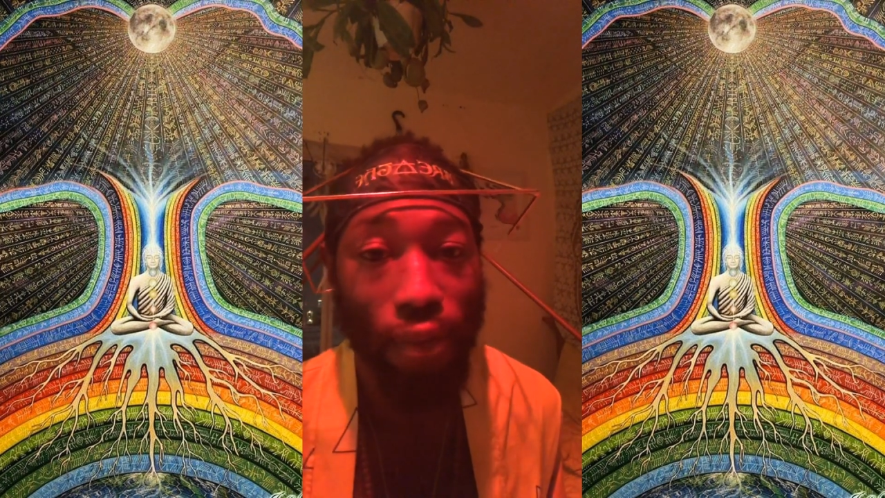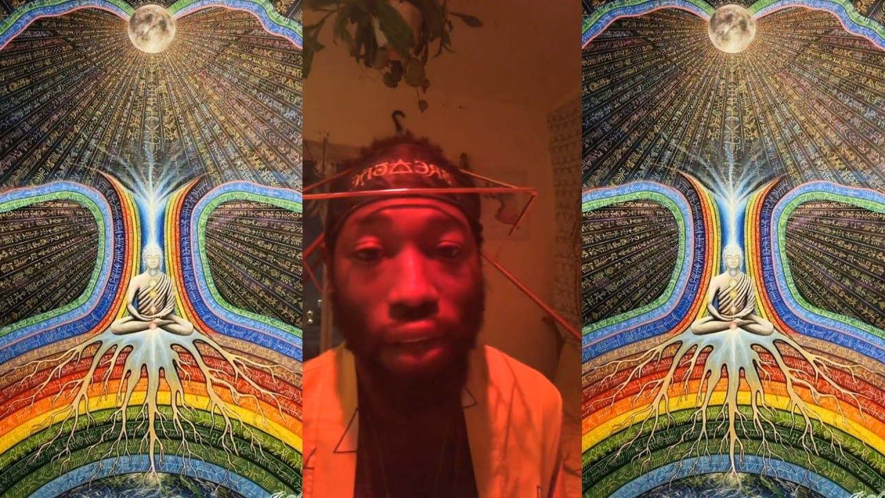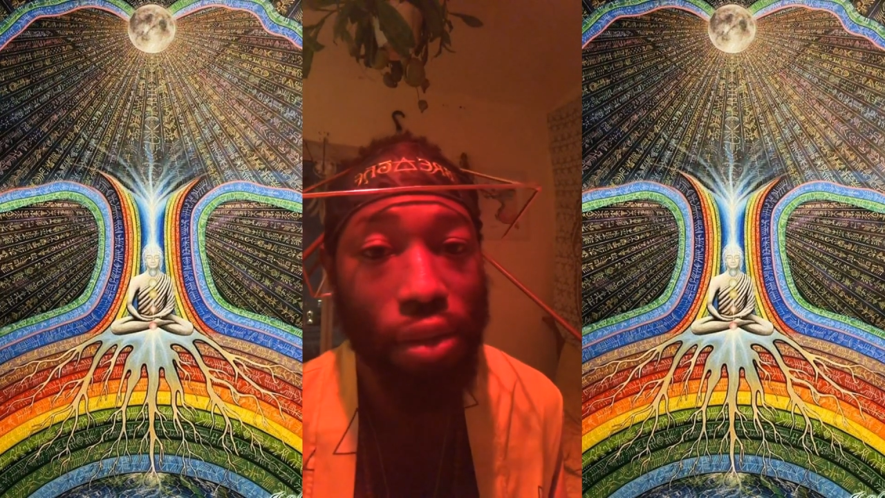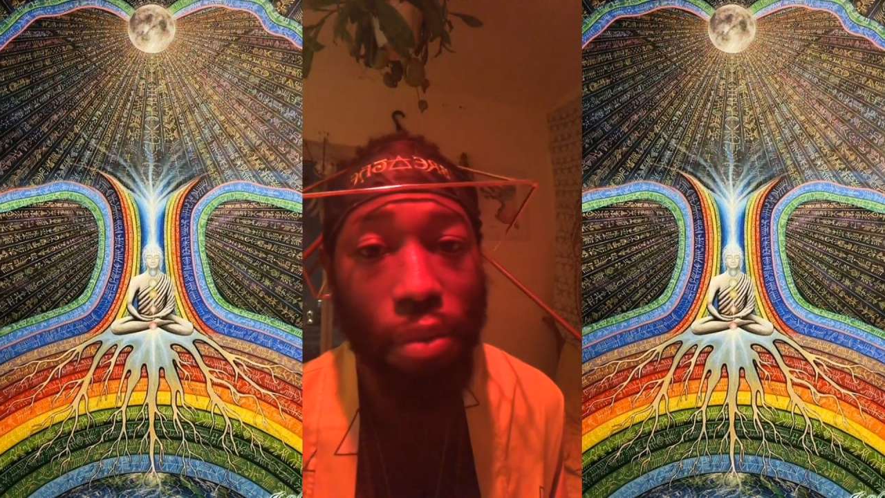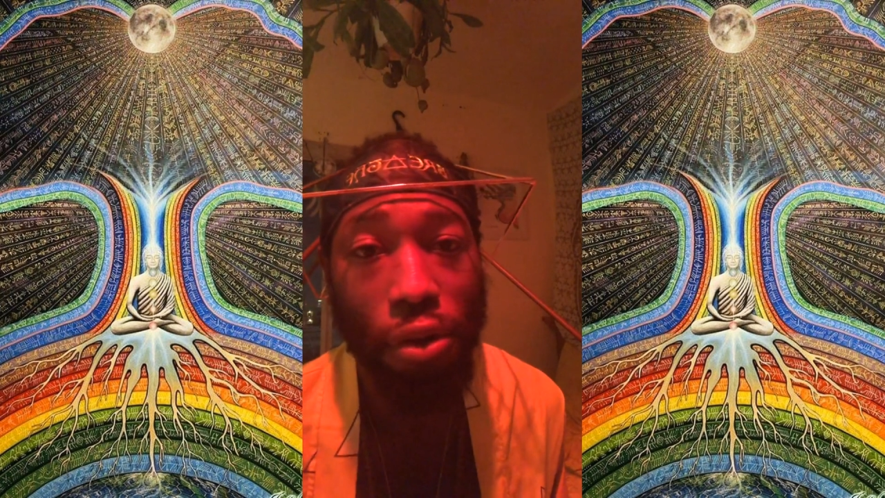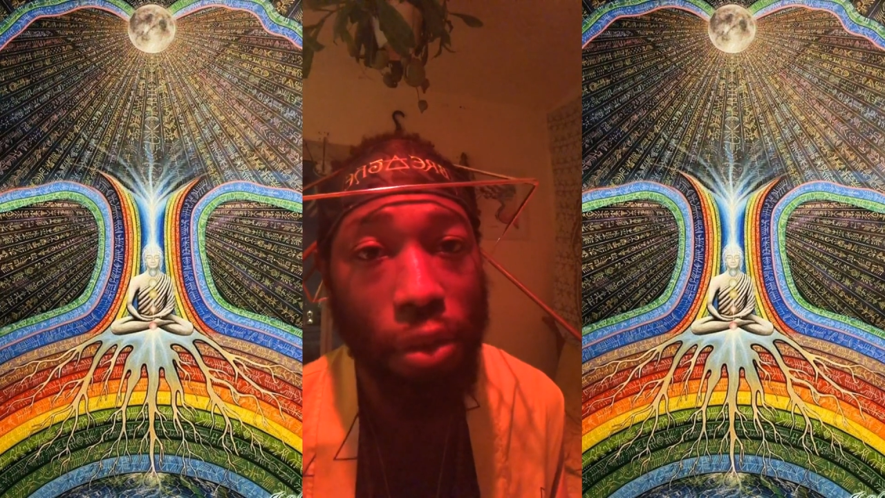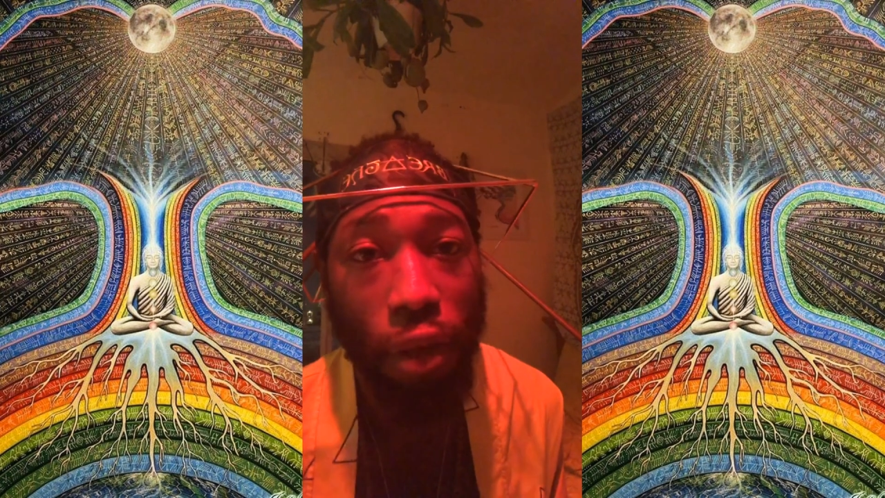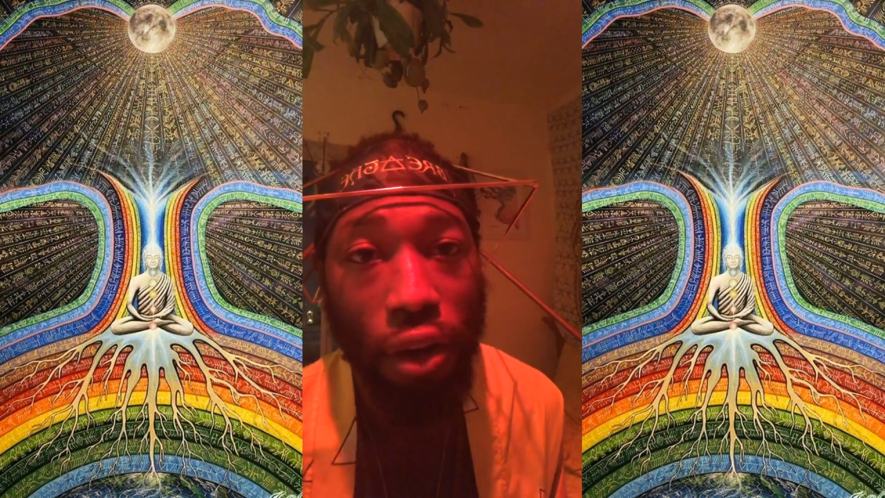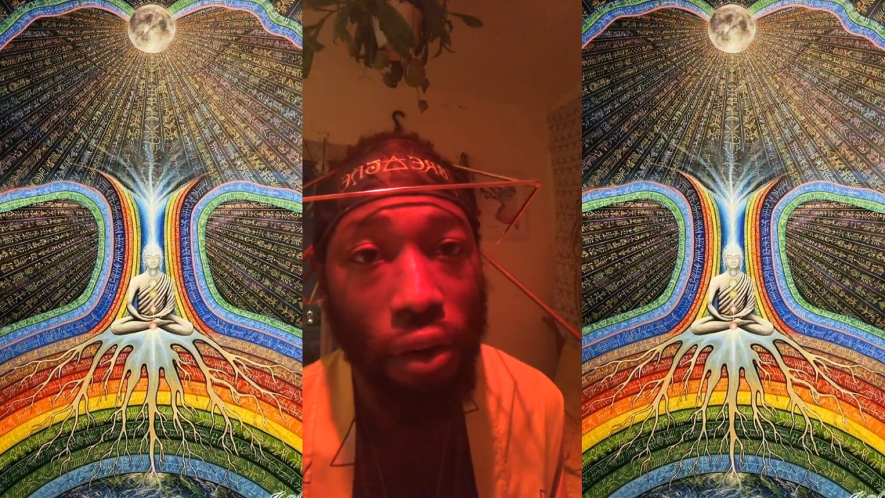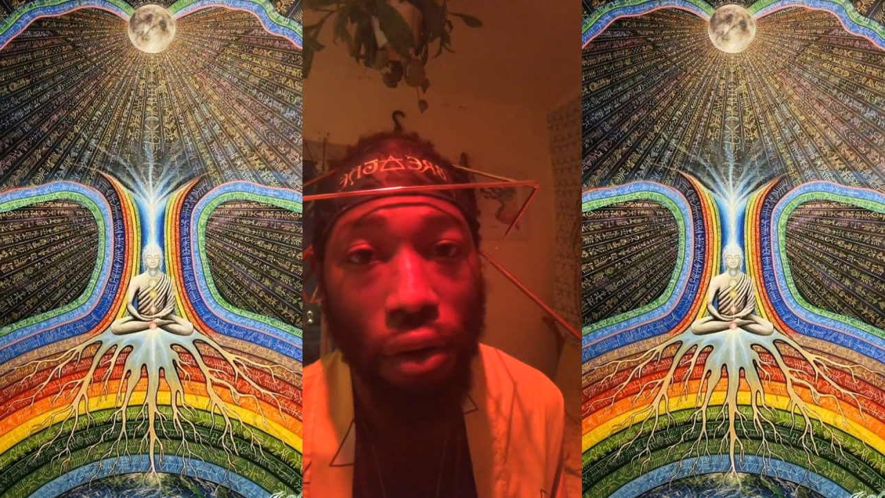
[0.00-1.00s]
Not supposed to
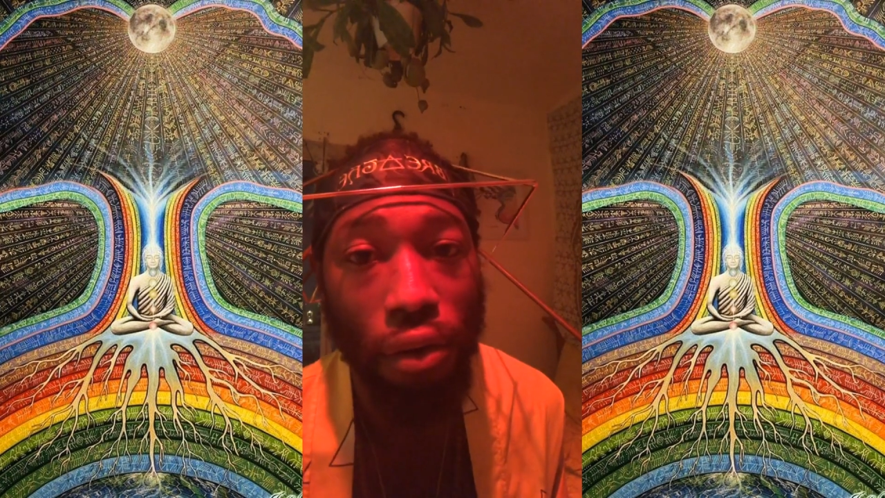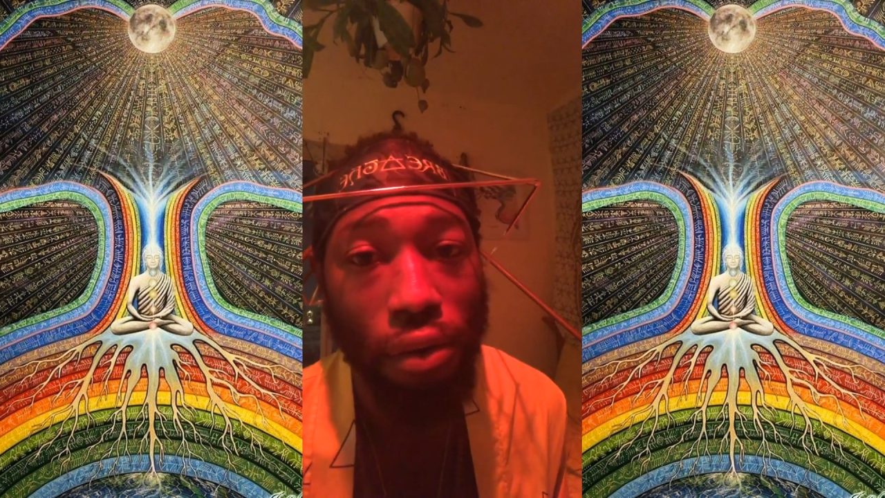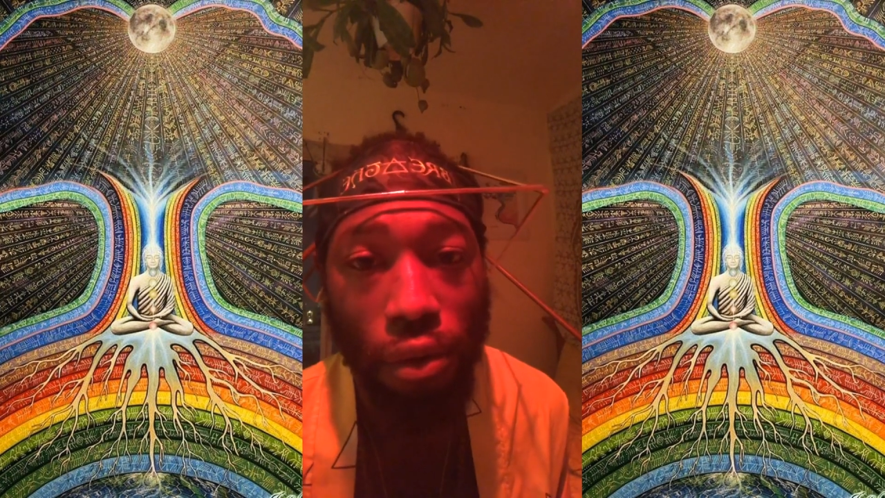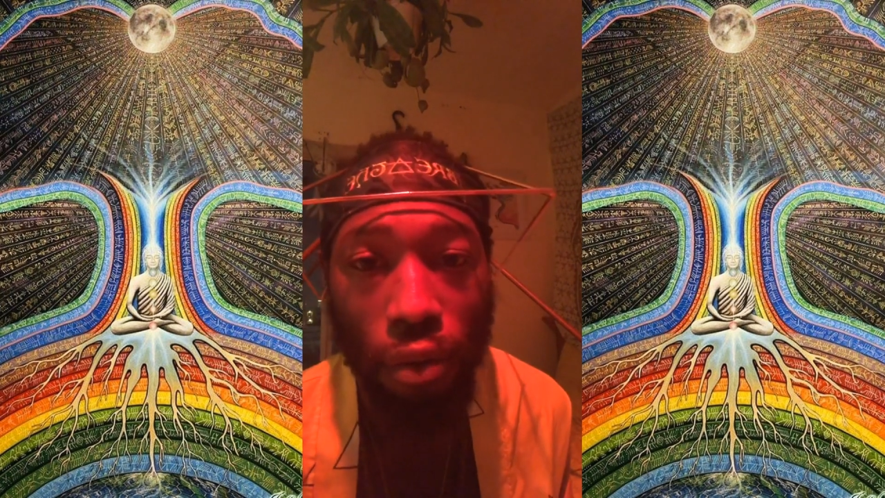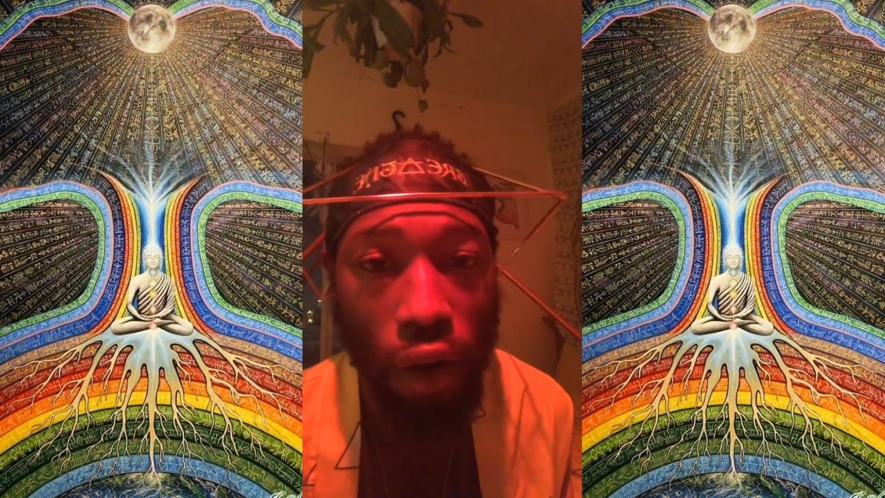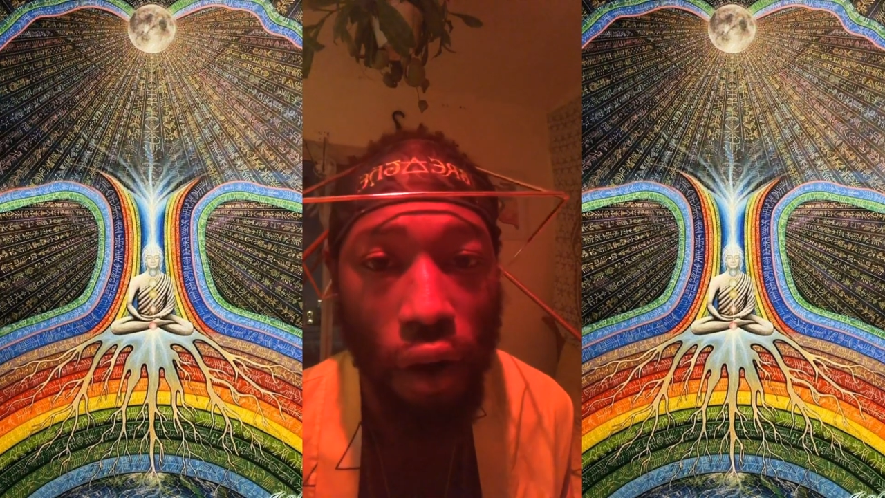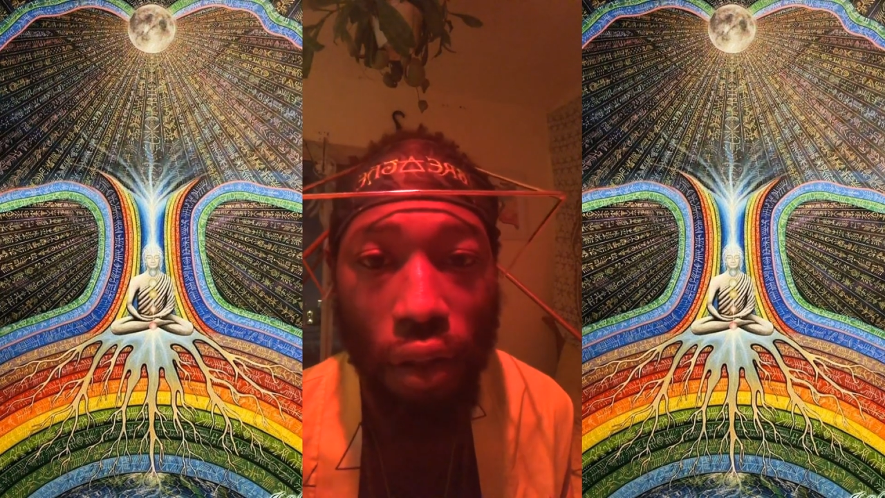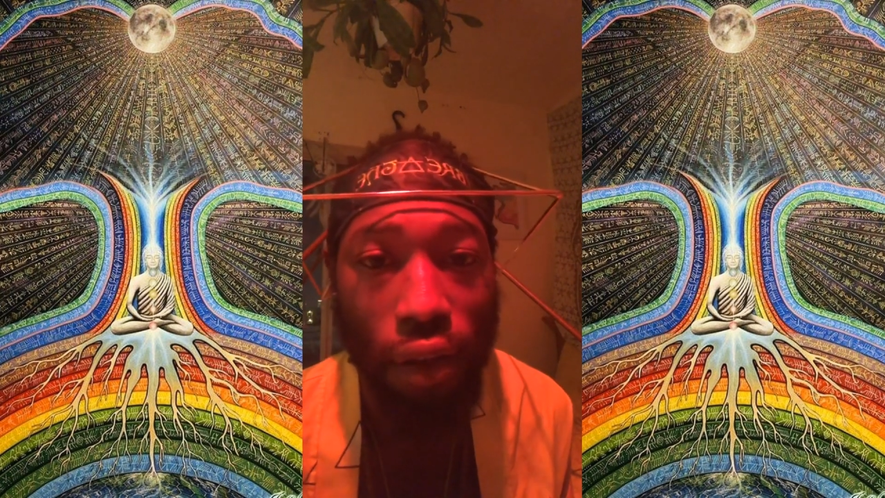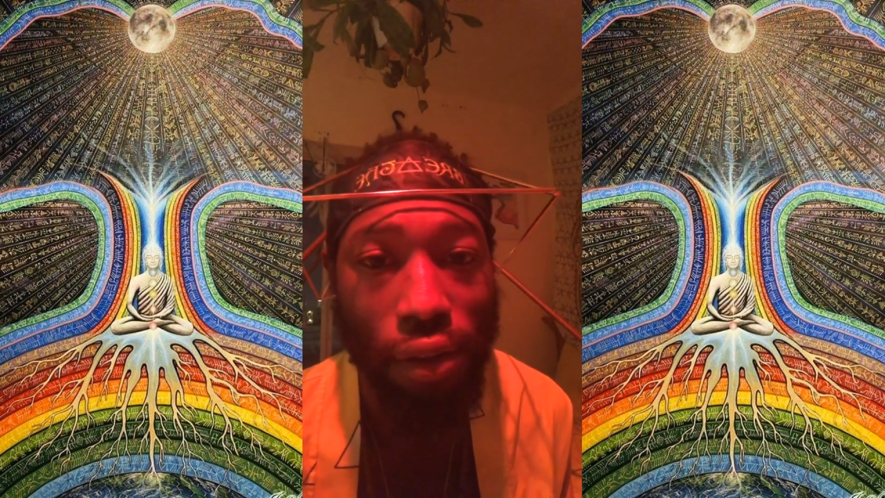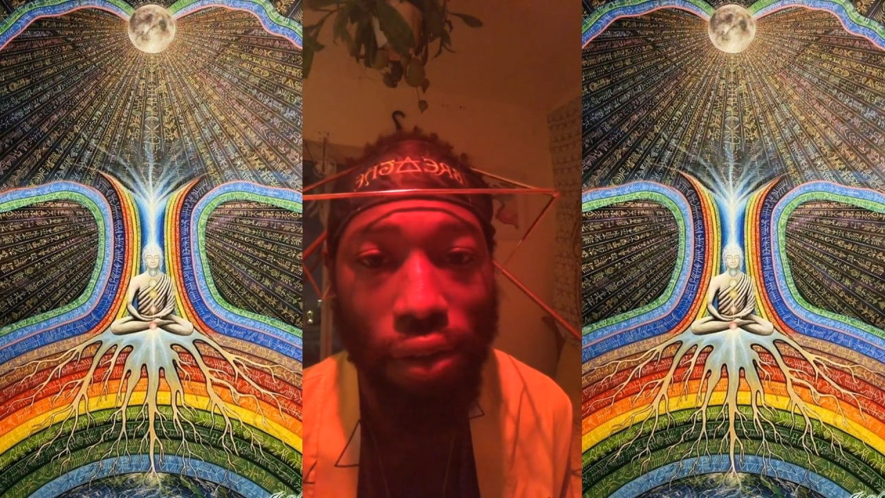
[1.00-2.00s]
be in cold,
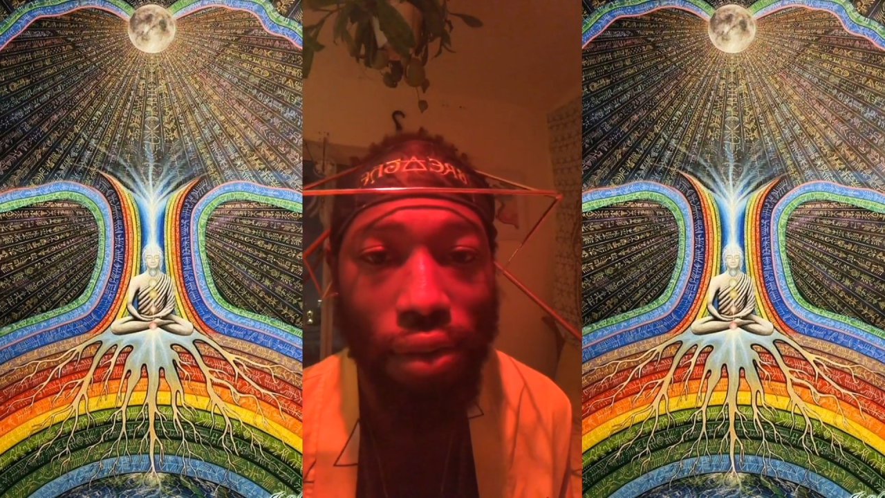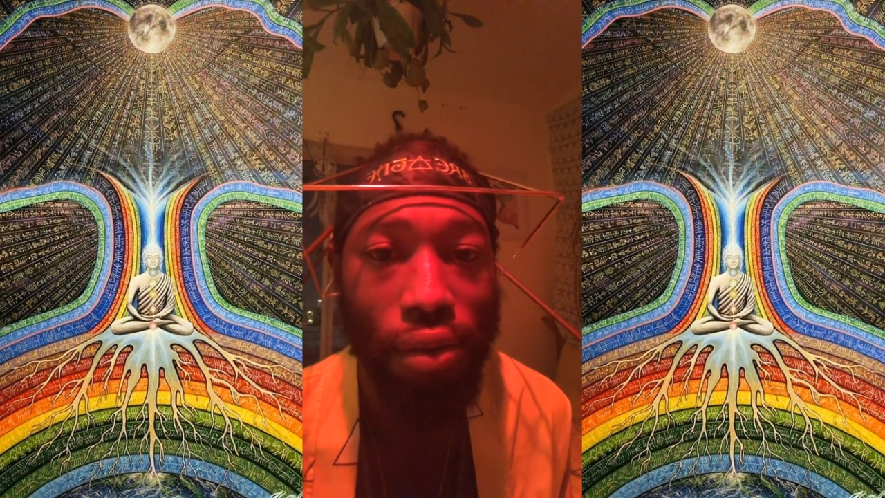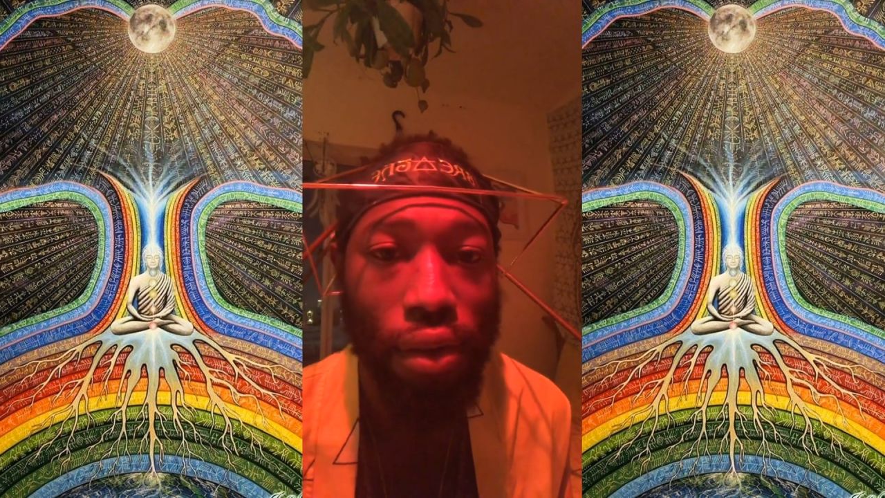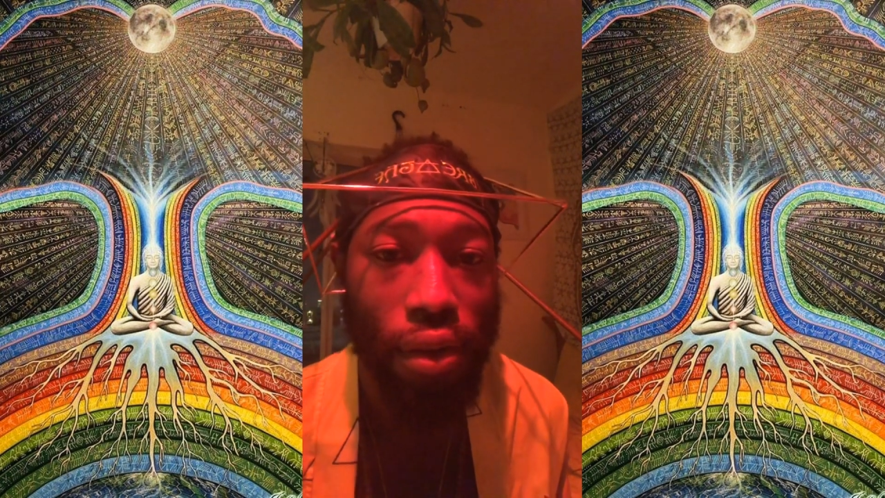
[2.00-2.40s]
regardless.